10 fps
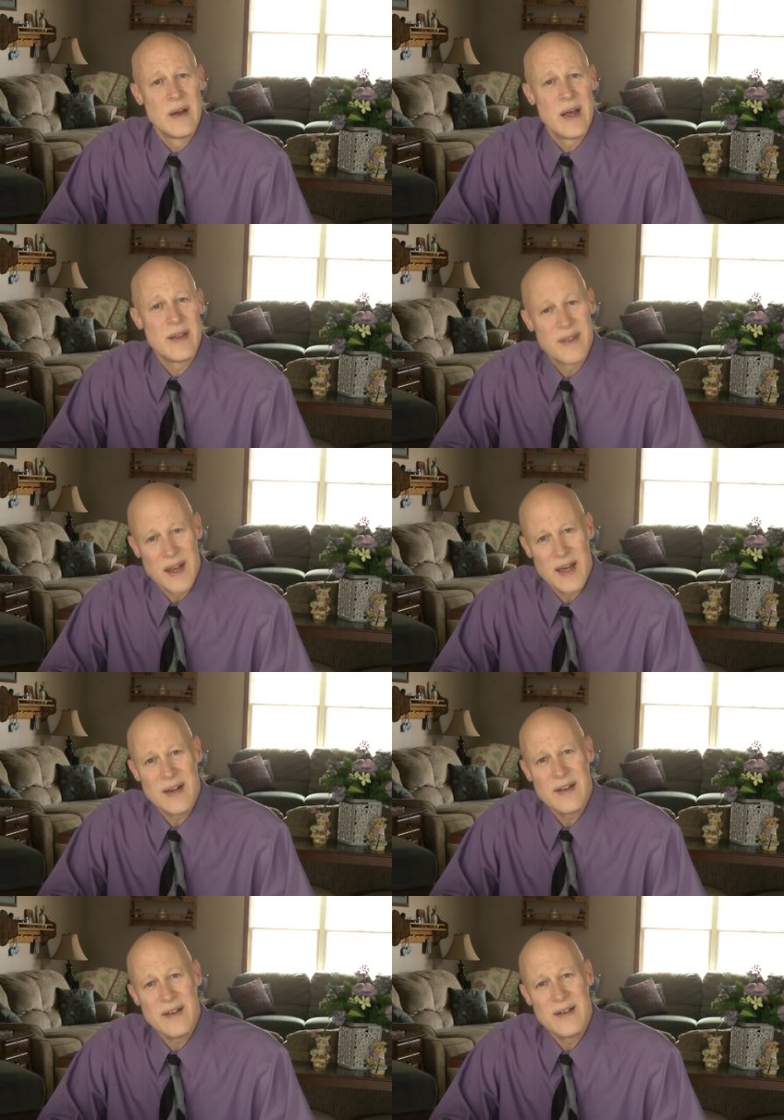And
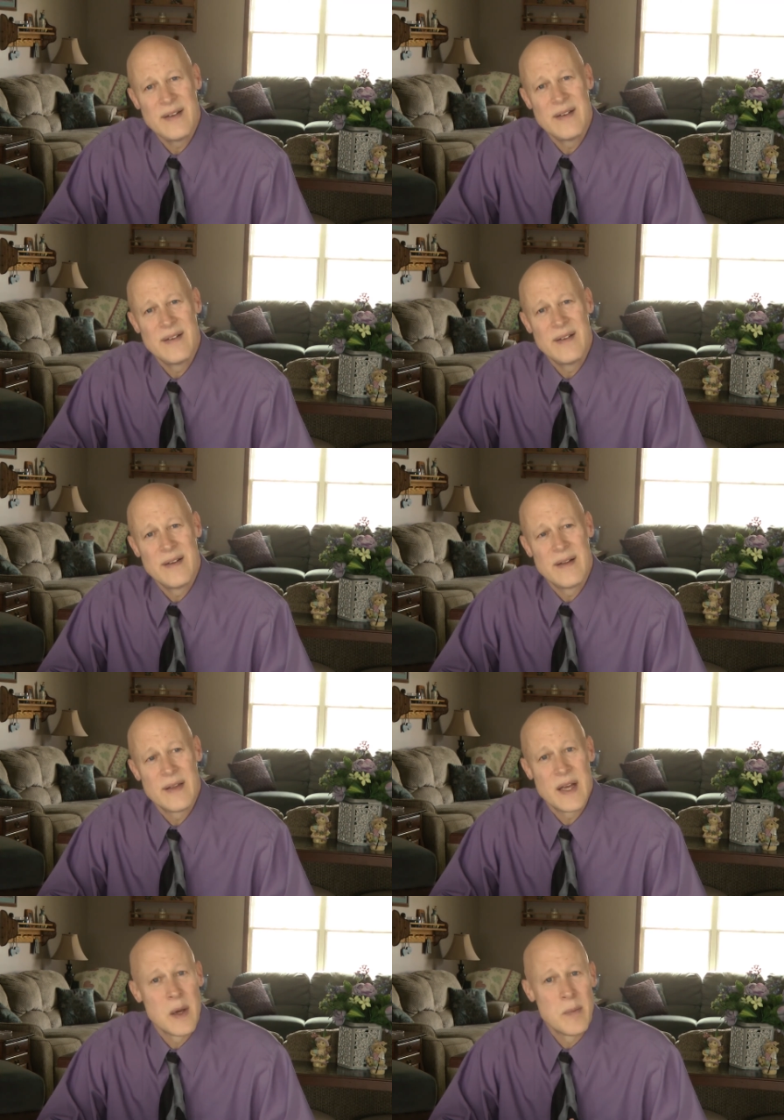then
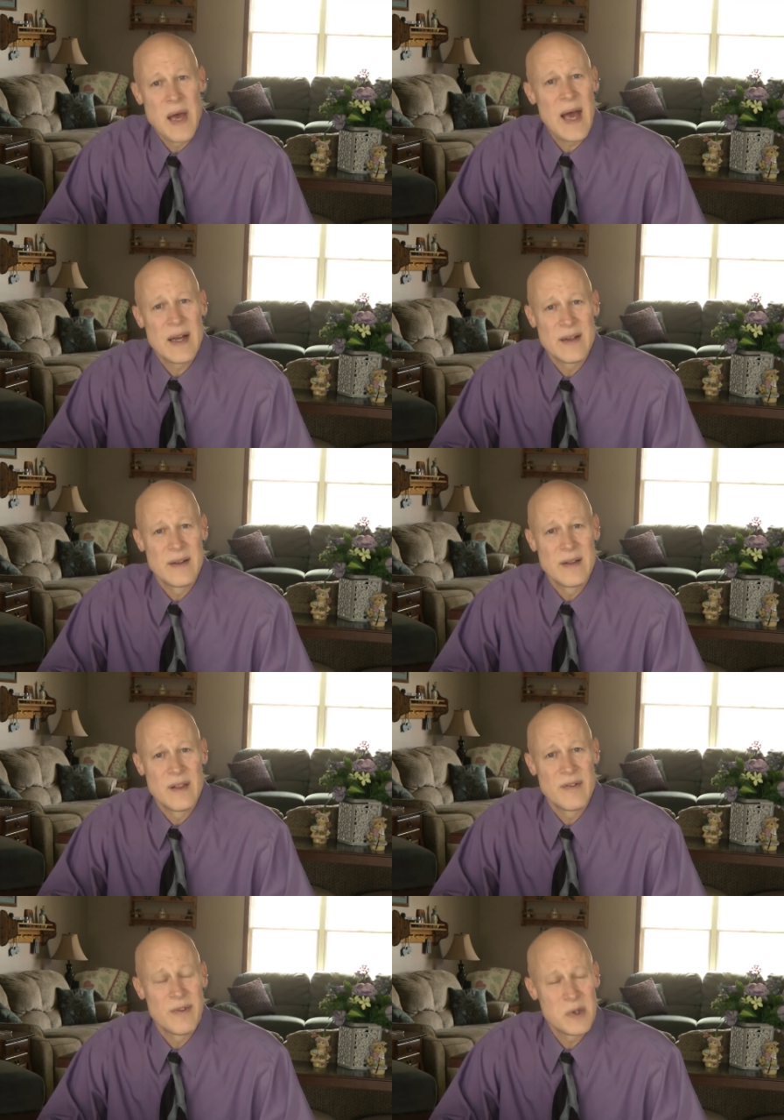they come back
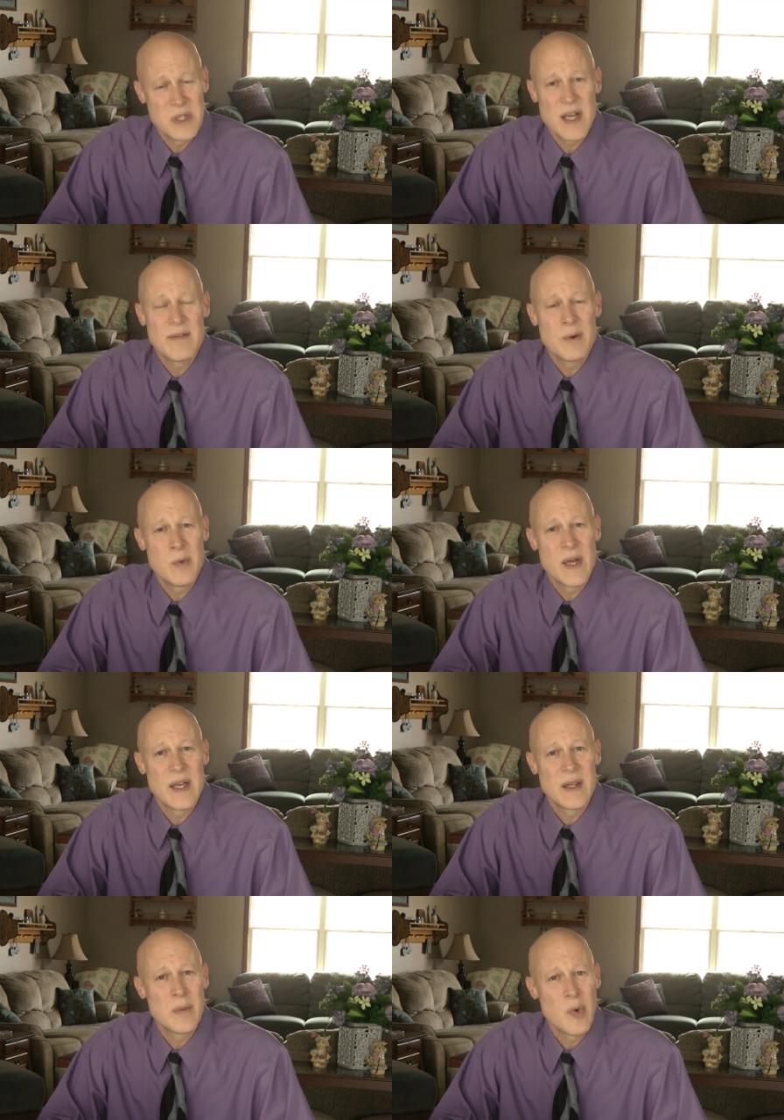the first day of the
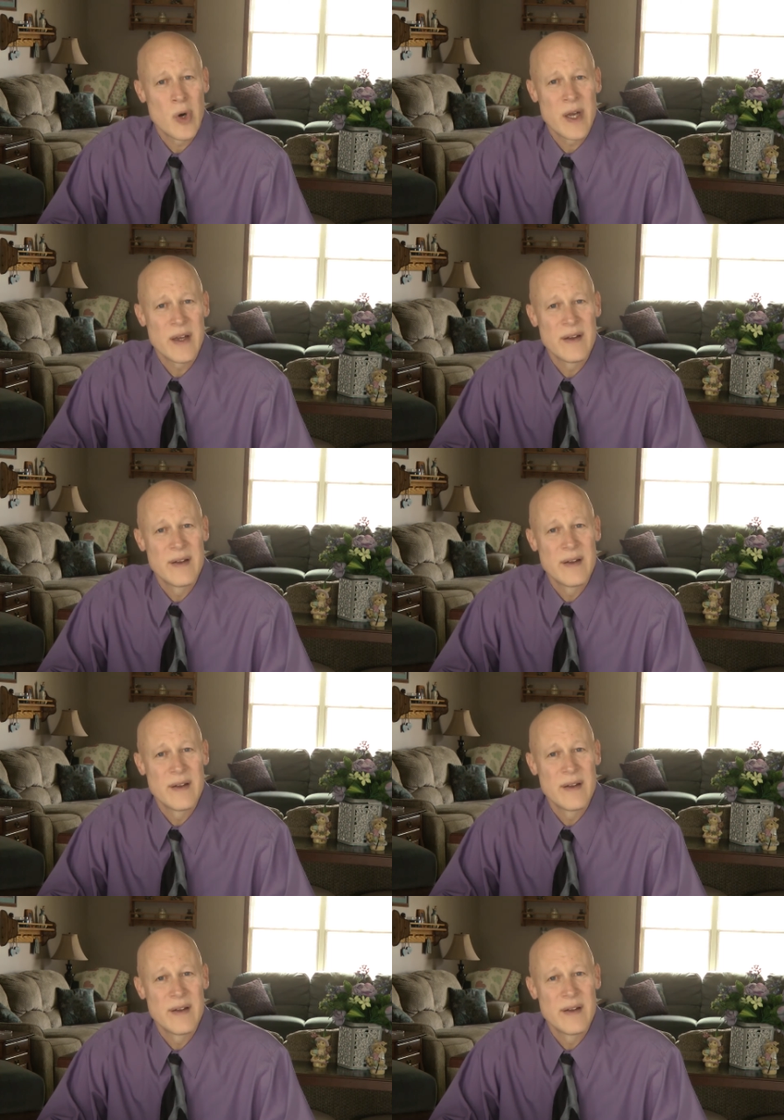week in the morning,